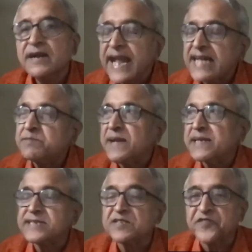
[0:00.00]
Next
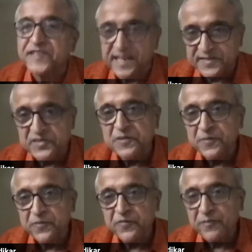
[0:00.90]
best is physics,
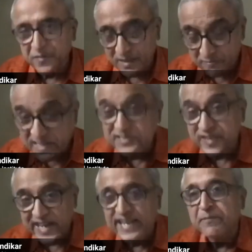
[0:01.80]
this
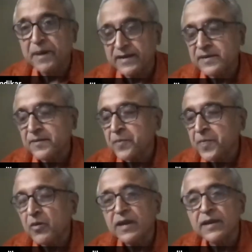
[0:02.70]
training part,
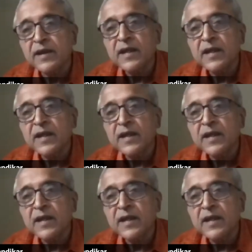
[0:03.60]
okay?